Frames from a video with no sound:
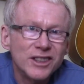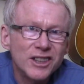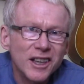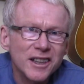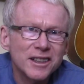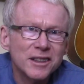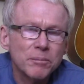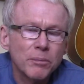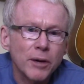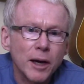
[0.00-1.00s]
just
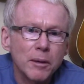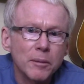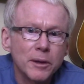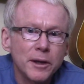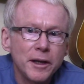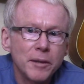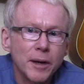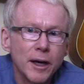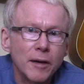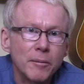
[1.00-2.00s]
probably
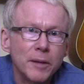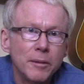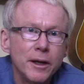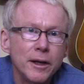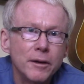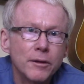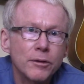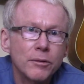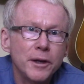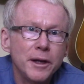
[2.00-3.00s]
about maybe
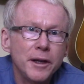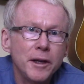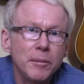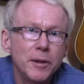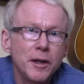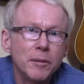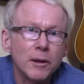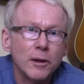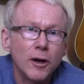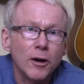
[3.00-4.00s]
3 dB
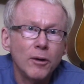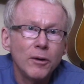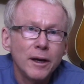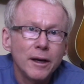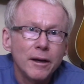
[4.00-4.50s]
below